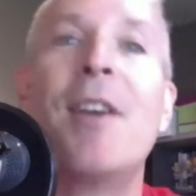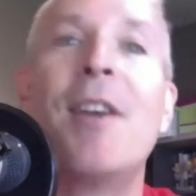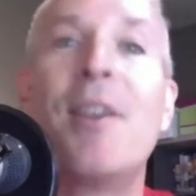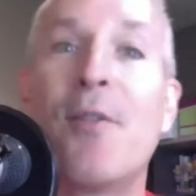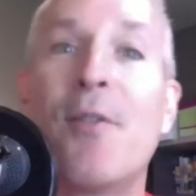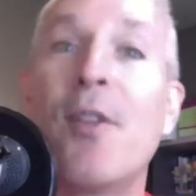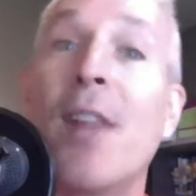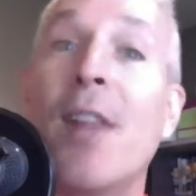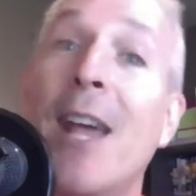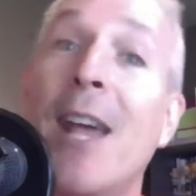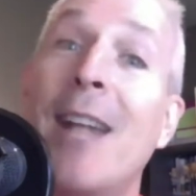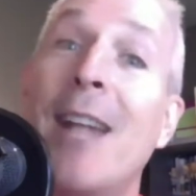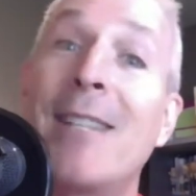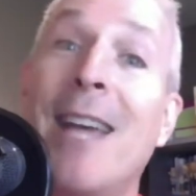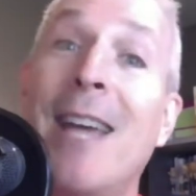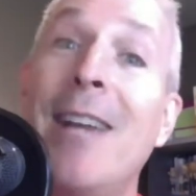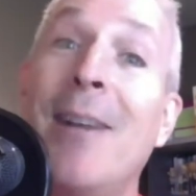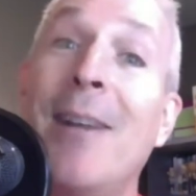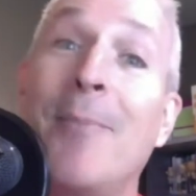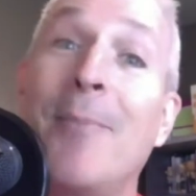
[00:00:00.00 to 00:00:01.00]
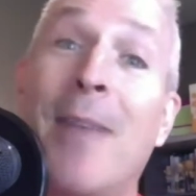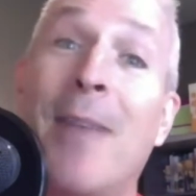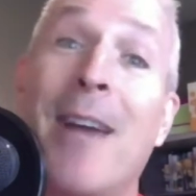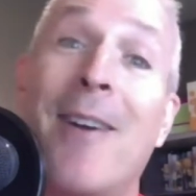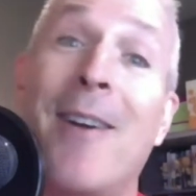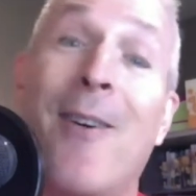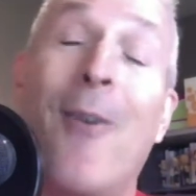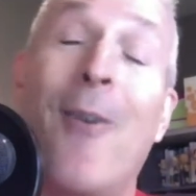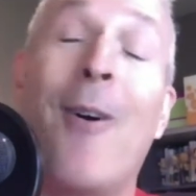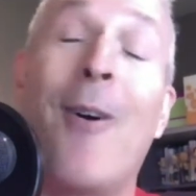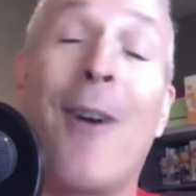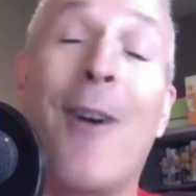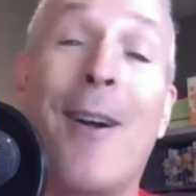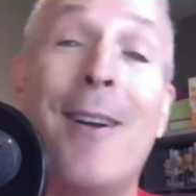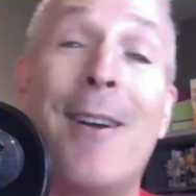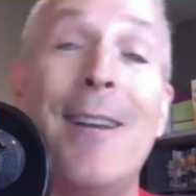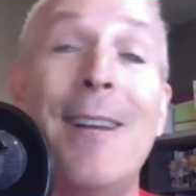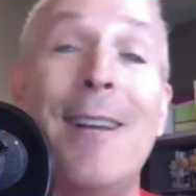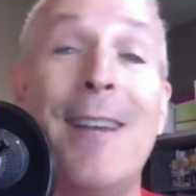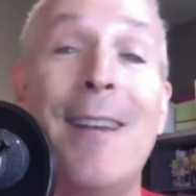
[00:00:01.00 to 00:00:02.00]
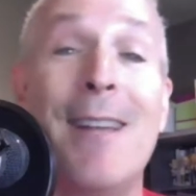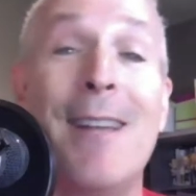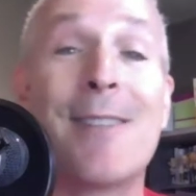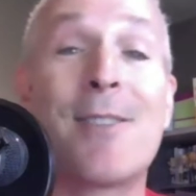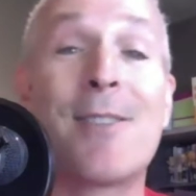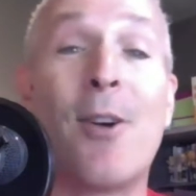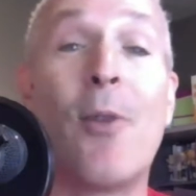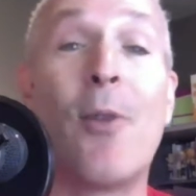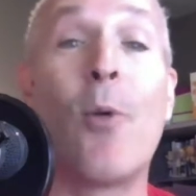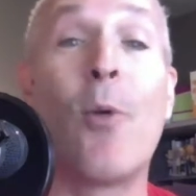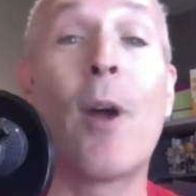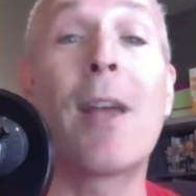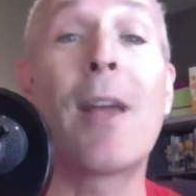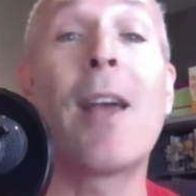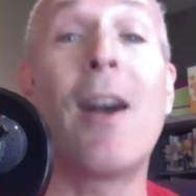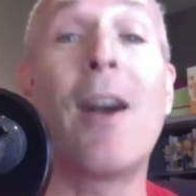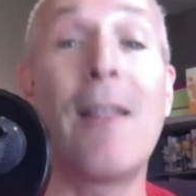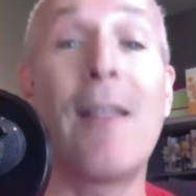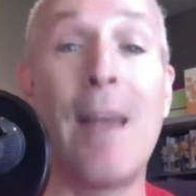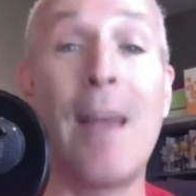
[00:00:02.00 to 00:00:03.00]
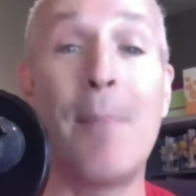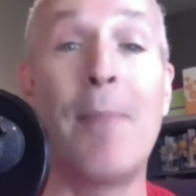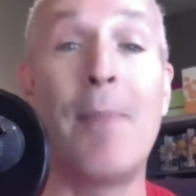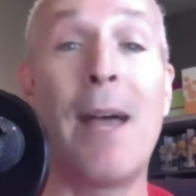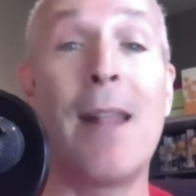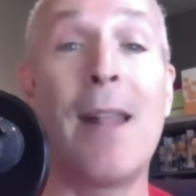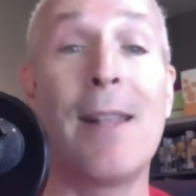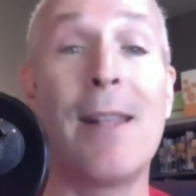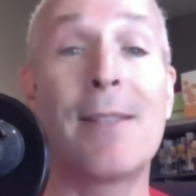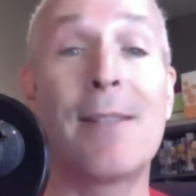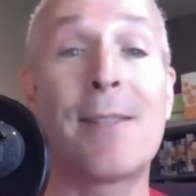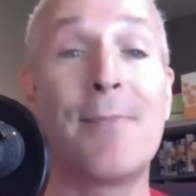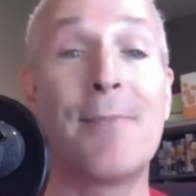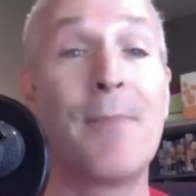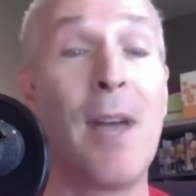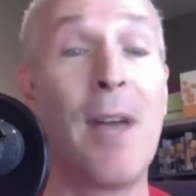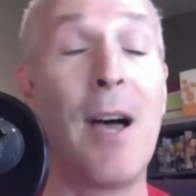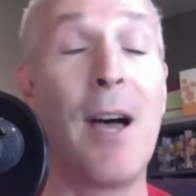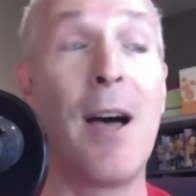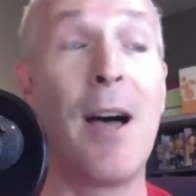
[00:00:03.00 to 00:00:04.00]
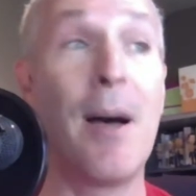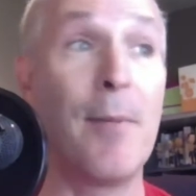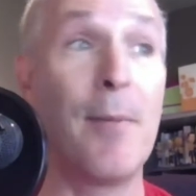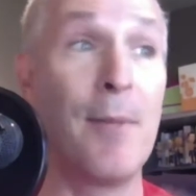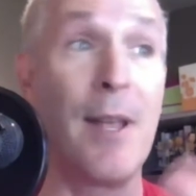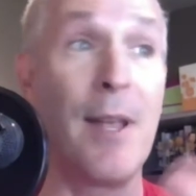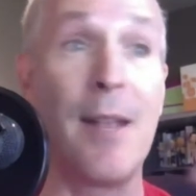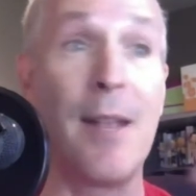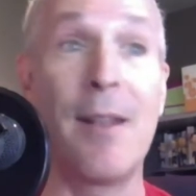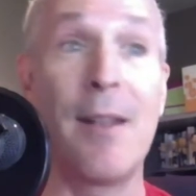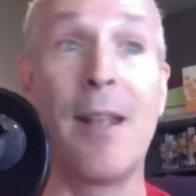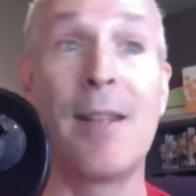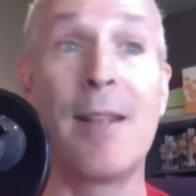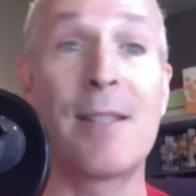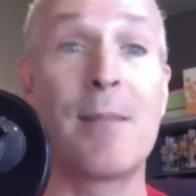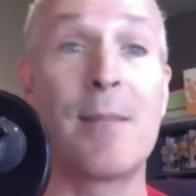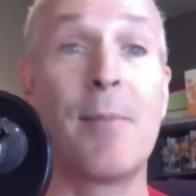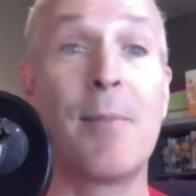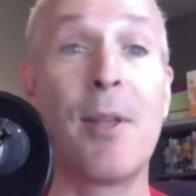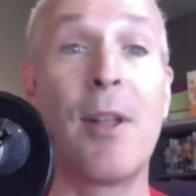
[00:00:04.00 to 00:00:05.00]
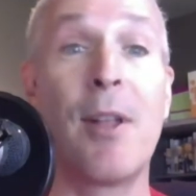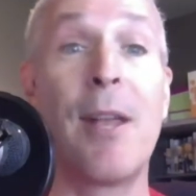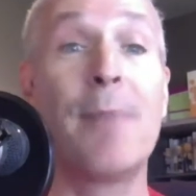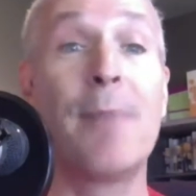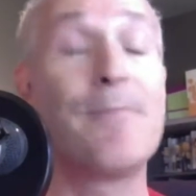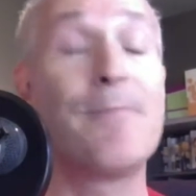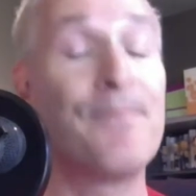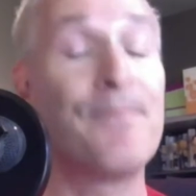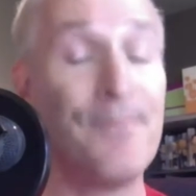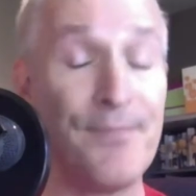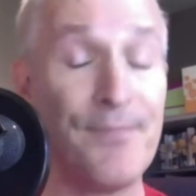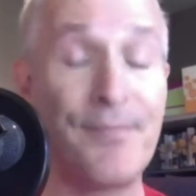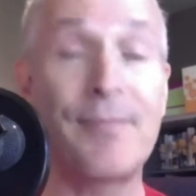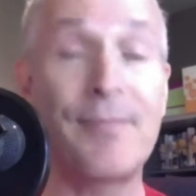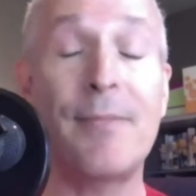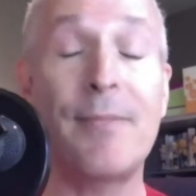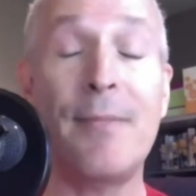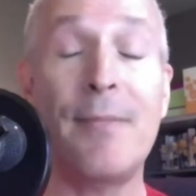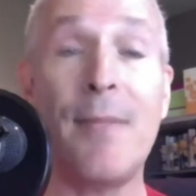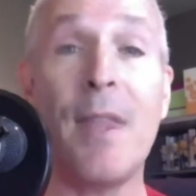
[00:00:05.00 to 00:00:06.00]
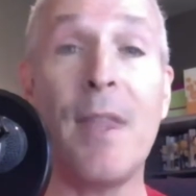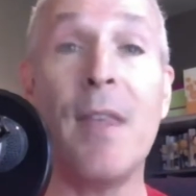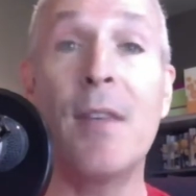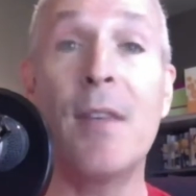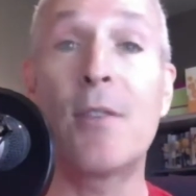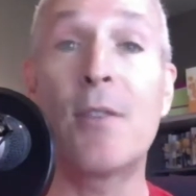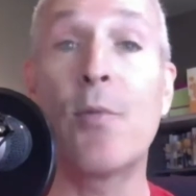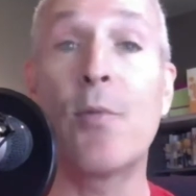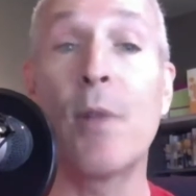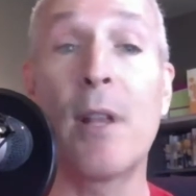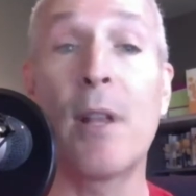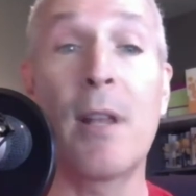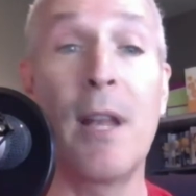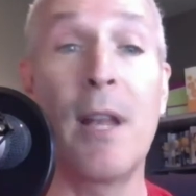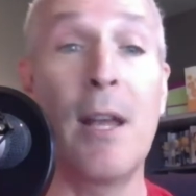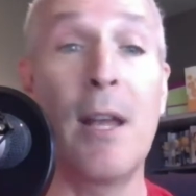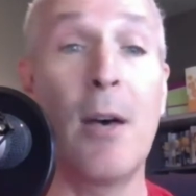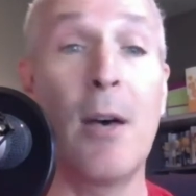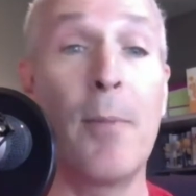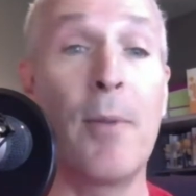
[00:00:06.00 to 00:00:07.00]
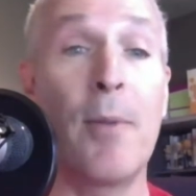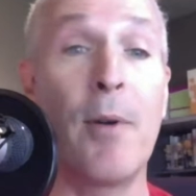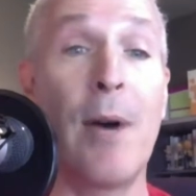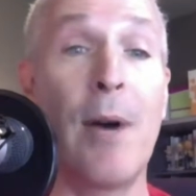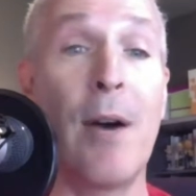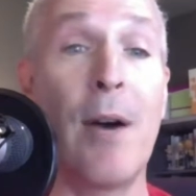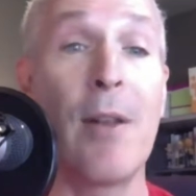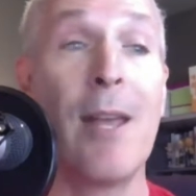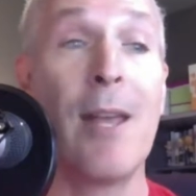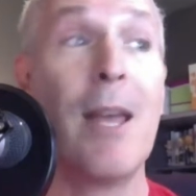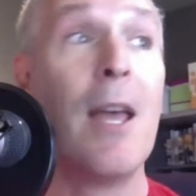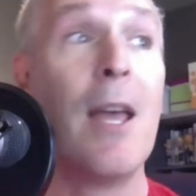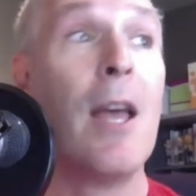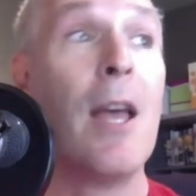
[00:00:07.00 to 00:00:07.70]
You've really got to tighten up that core, and so working on that balance um, it, and stability is really going to help you out.